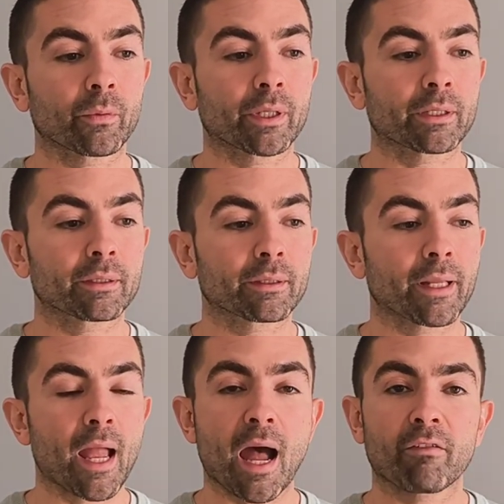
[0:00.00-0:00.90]
where
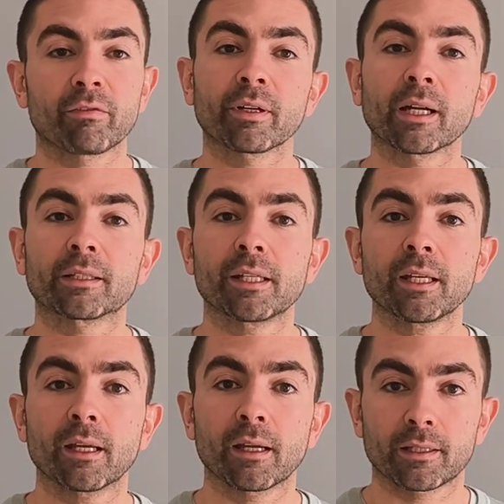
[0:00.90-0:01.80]
they have a
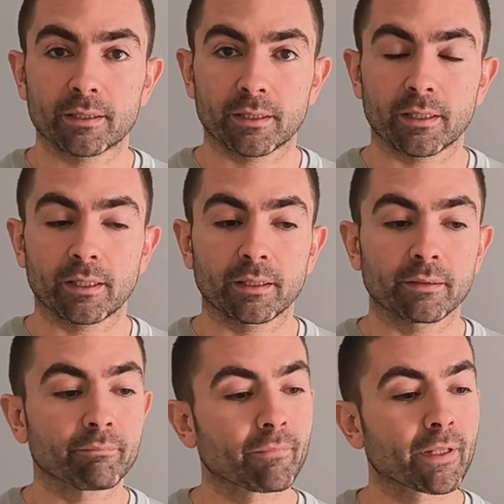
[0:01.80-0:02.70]
T as a